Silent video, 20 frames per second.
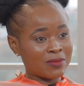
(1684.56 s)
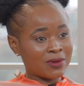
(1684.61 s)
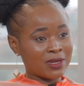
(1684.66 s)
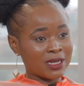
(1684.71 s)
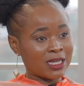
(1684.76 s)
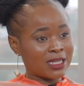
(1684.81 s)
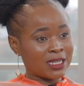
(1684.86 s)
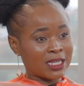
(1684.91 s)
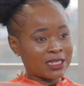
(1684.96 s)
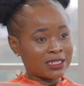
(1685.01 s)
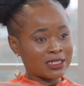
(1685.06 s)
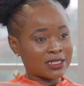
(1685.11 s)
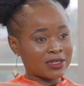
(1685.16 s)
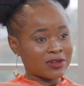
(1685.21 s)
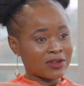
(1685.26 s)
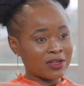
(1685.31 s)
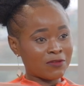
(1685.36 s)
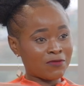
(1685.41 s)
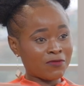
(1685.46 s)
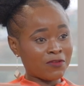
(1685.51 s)
yes. uh, and
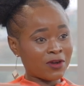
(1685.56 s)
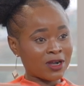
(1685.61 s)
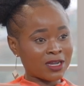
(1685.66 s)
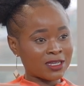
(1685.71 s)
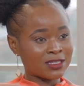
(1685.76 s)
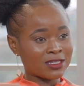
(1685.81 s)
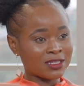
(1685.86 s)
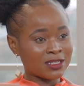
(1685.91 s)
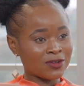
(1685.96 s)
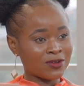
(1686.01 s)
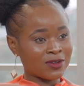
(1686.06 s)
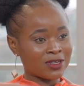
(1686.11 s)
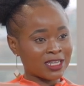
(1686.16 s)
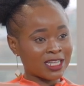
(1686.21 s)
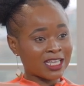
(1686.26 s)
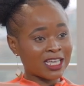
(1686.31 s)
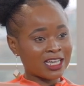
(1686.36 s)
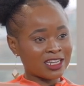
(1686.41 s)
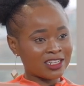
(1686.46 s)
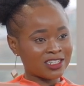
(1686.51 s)
really focusing on a
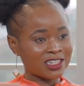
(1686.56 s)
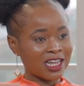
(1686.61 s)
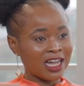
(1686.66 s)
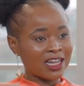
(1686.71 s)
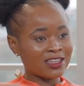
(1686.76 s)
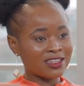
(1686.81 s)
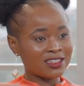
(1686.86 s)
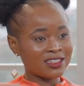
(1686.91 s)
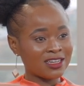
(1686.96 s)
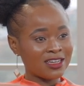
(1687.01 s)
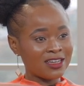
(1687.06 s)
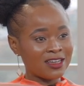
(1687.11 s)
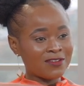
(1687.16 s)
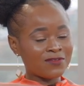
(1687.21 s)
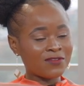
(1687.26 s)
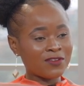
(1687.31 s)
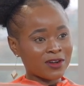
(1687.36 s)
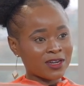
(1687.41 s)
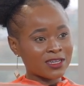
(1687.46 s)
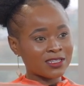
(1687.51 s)
girl child,
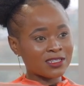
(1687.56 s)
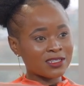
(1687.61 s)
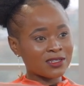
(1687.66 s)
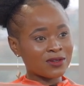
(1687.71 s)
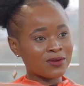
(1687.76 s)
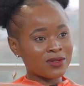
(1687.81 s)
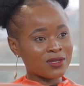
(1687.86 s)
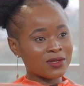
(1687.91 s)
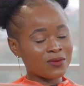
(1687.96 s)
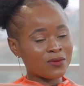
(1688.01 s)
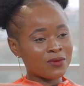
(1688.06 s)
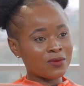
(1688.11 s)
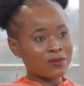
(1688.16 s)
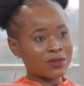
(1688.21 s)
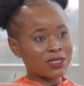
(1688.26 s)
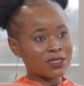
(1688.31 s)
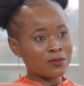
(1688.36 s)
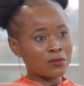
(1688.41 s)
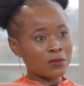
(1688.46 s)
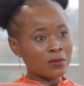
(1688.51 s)
focusing on a
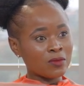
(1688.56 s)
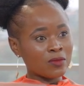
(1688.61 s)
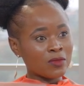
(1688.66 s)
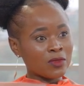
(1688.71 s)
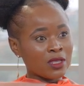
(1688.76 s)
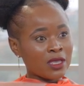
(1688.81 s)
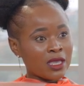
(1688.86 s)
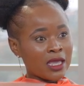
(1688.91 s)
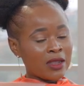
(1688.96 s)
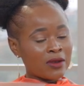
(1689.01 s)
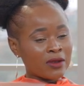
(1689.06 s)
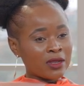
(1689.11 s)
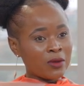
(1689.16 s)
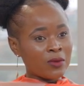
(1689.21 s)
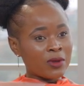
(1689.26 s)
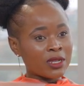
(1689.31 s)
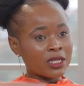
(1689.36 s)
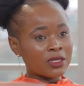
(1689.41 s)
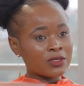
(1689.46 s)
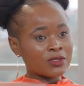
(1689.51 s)
woman. And then
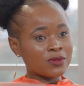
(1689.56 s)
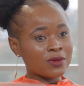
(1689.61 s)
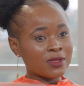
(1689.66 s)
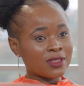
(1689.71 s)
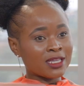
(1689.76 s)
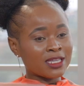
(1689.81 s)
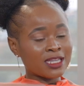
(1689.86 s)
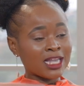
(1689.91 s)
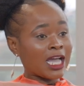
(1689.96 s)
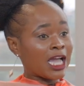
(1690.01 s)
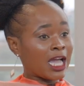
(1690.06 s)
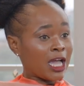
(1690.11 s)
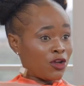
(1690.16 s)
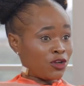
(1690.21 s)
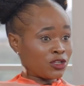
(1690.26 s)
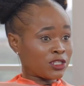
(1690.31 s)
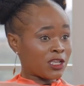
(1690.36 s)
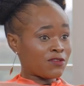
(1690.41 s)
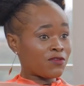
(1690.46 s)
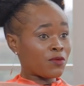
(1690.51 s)
when I saw that, I
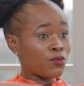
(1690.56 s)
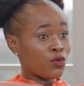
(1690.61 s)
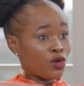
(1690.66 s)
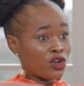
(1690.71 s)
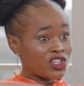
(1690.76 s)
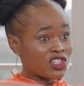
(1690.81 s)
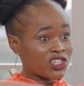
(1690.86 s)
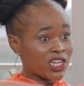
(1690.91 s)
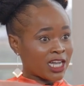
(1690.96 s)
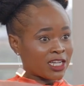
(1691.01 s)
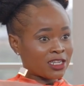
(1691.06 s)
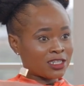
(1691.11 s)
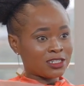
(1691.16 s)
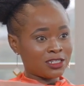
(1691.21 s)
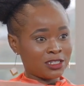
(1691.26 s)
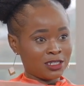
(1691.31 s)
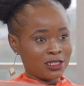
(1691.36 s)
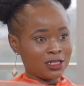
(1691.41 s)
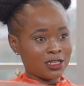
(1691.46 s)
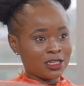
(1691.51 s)
also have a boy child.
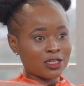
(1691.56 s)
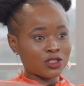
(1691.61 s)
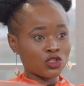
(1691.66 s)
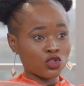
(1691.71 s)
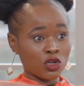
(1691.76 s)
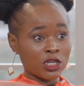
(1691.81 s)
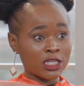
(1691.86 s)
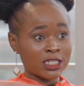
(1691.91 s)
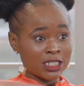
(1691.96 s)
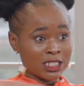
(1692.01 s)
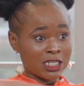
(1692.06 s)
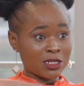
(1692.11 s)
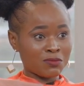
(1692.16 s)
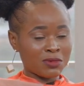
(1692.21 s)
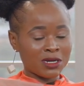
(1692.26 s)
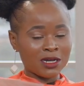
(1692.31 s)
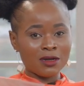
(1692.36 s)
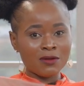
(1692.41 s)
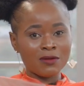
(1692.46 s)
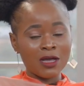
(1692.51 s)
So it's
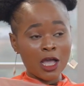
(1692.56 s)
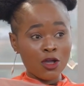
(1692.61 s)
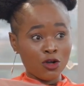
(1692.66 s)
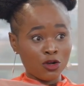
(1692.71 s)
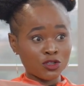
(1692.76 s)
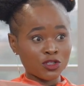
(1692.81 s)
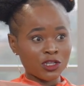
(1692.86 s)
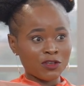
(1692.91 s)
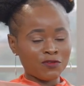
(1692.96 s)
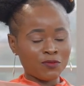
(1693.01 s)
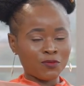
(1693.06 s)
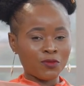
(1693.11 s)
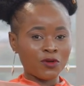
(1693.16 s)
deeper. I also have a